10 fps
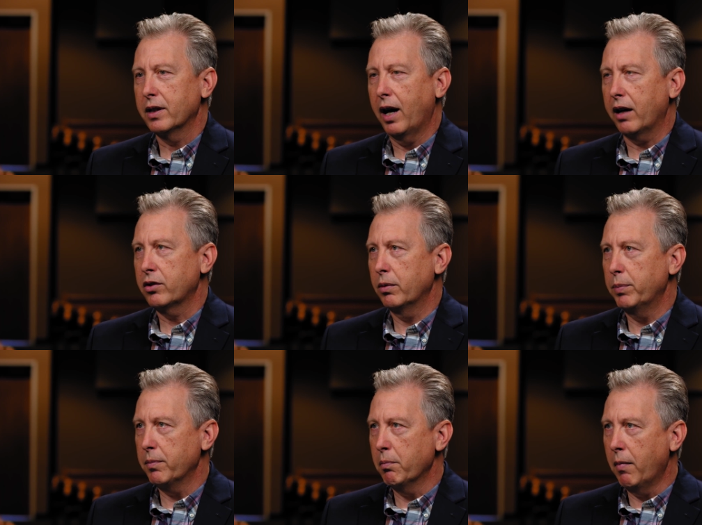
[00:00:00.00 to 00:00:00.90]
not to
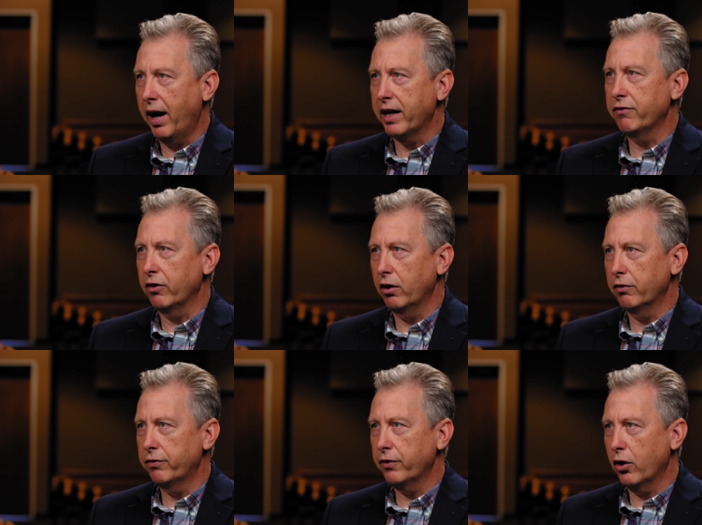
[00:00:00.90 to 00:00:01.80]
be mindful
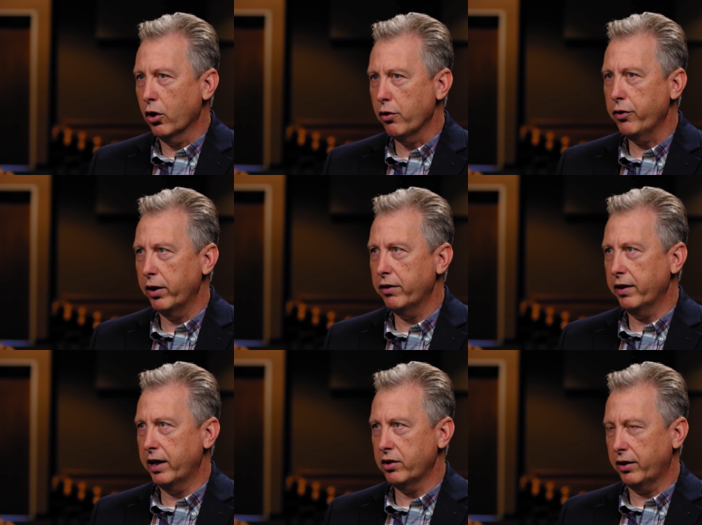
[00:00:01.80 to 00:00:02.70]
of earthly
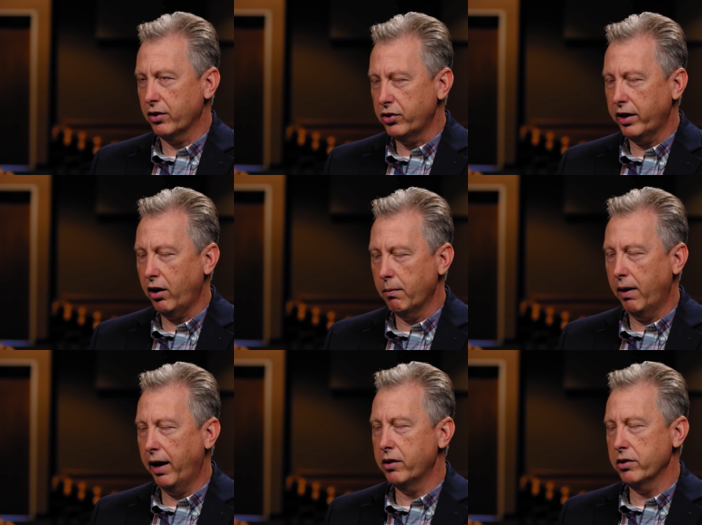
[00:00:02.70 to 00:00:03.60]
things, not to set our
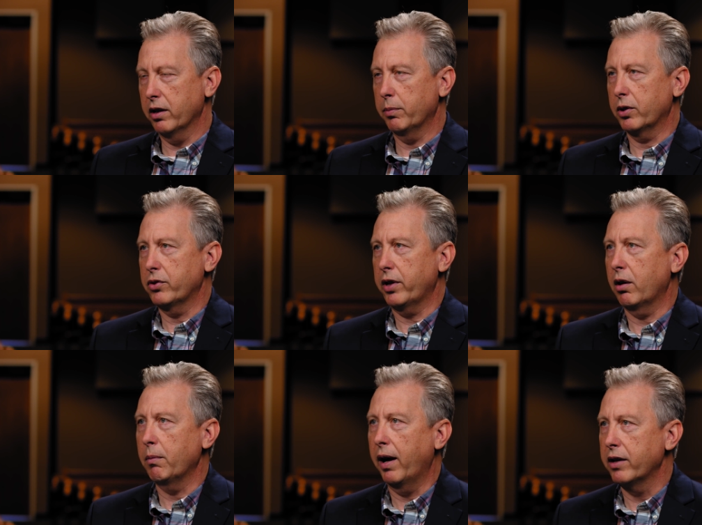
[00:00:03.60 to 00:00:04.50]
minds there, but to set
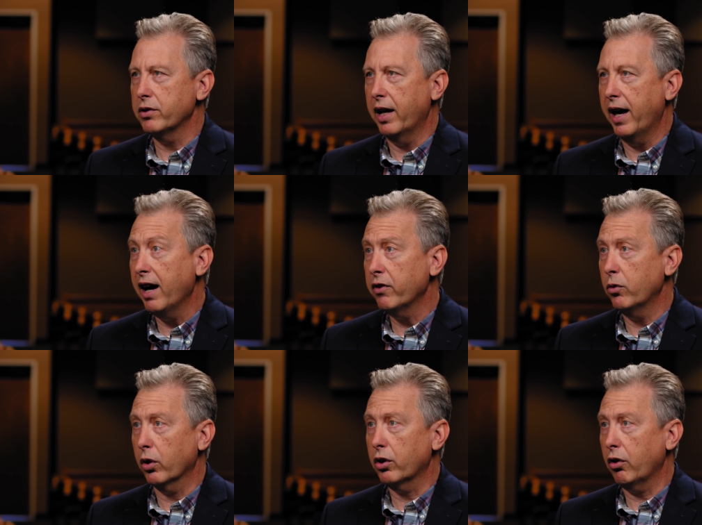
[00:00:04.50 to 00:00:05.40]
our minds in
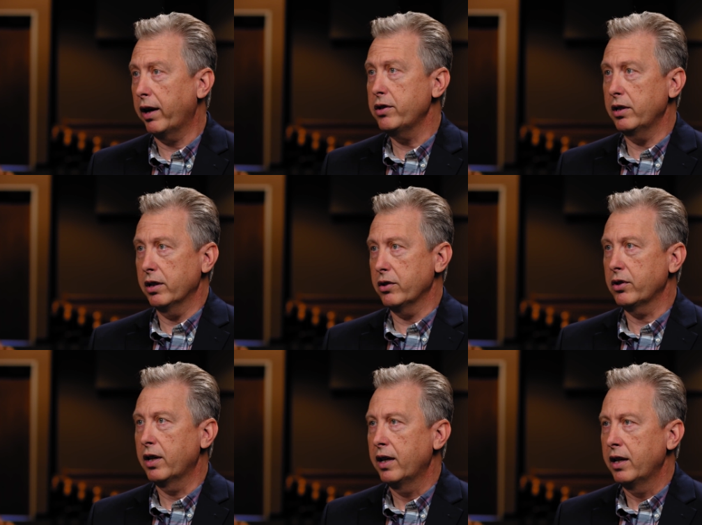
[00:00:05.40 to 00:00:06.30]
heaven where Christ
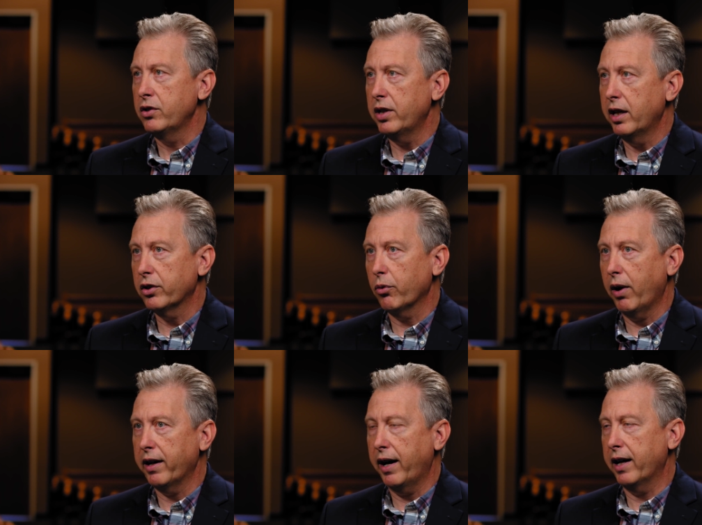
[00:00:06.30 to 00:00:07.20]
is, seated at the
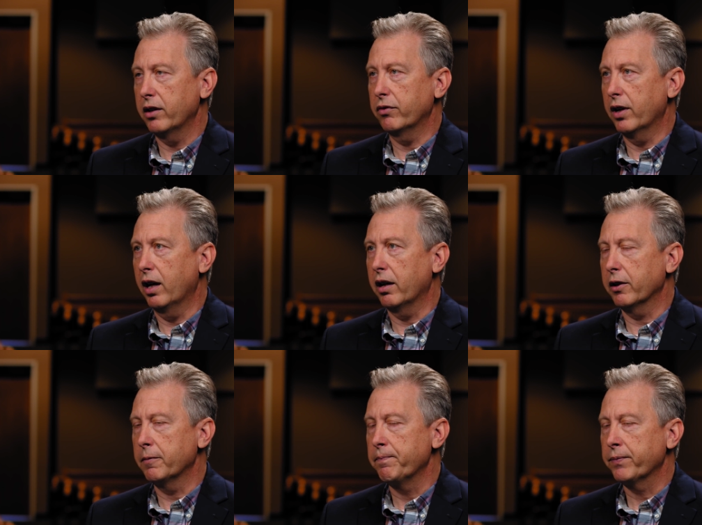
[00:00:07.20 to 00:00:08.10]
right hand of
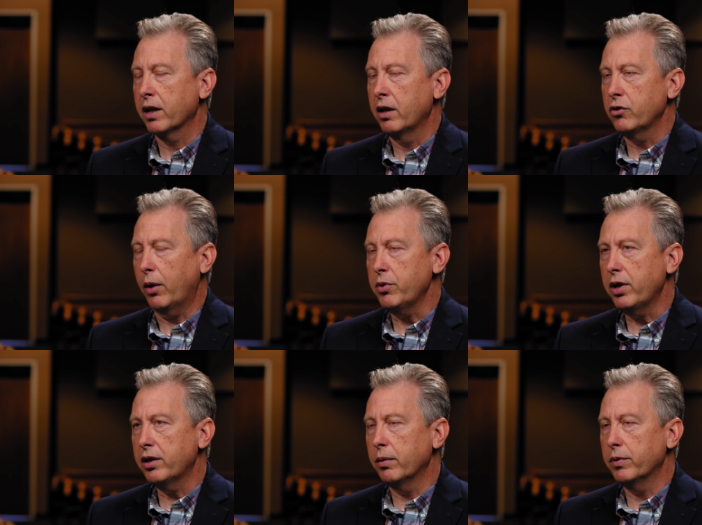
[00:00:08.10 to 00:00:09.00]
God. So I would
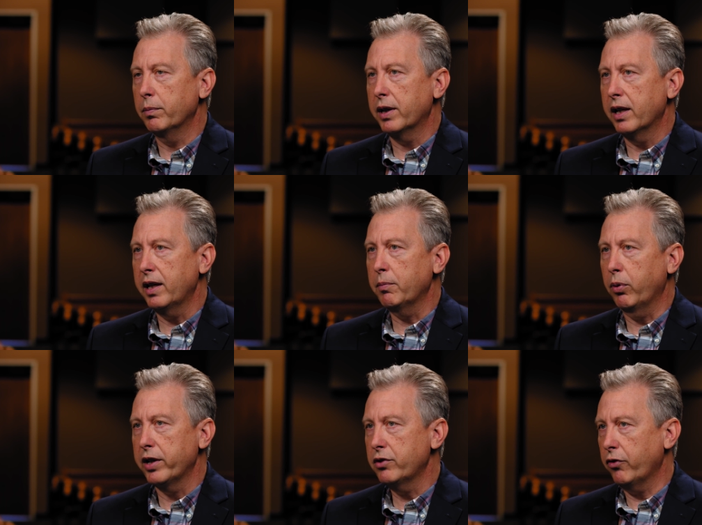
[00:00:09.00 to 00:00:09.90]
say the beginning
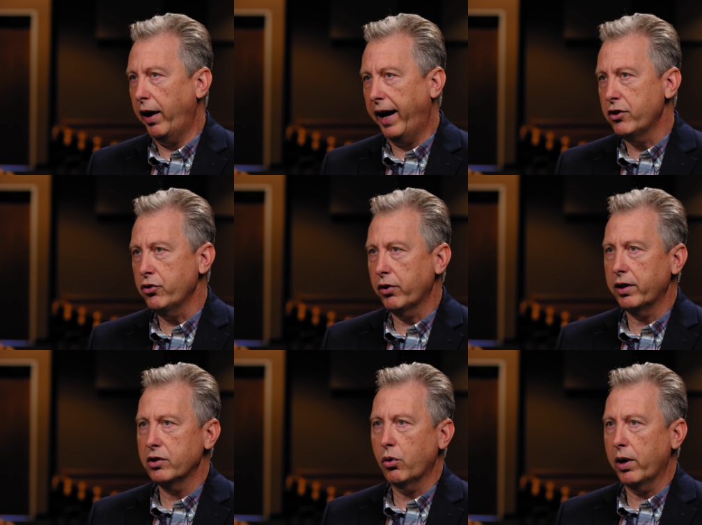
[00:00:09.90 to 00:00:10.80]
place for answering
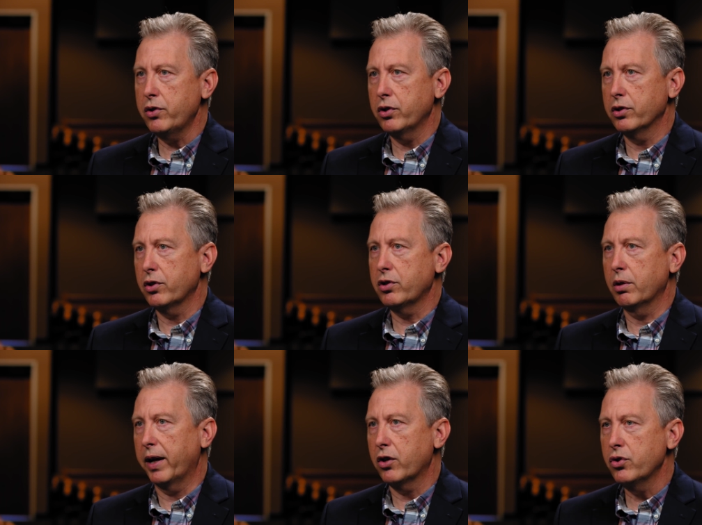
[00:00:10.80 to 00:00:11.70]
these questions is
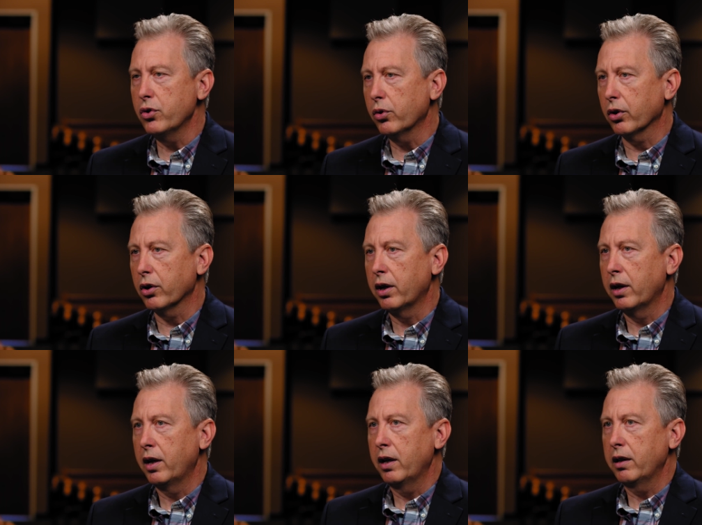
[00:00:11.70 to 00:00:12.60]
to make sure
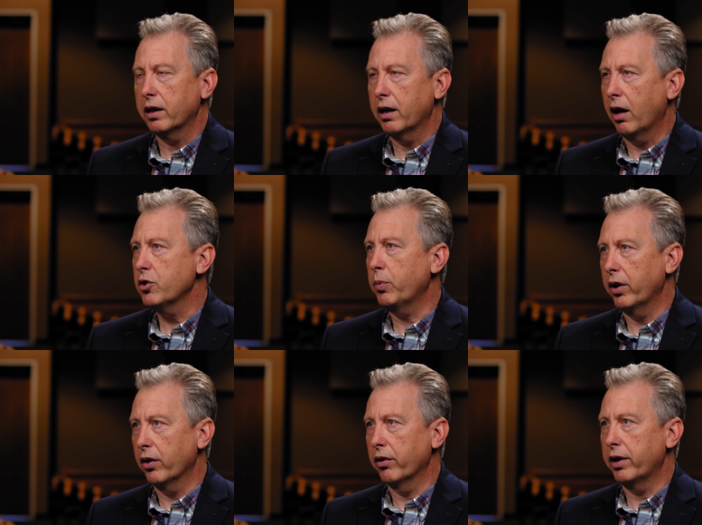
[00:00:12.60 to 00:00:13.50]
that God's
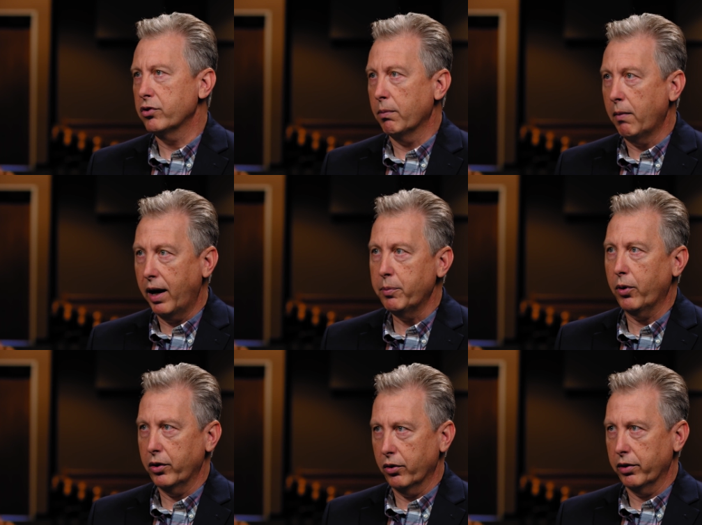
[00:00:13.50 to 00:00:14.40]
priorities are my
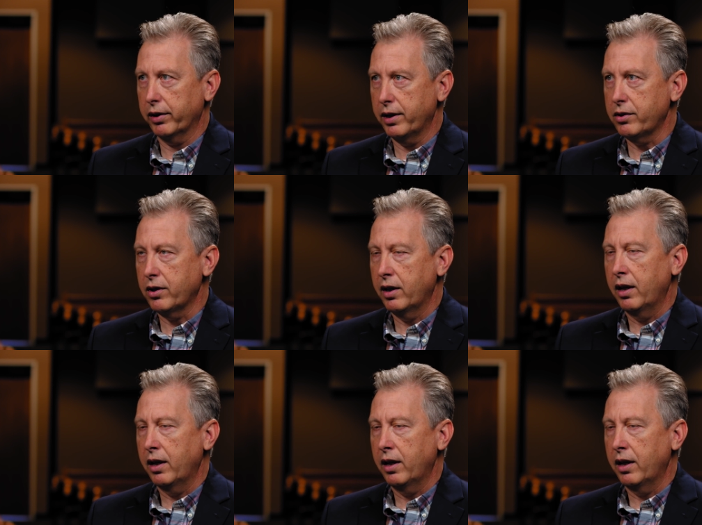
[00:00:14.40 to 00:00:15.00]
priorities.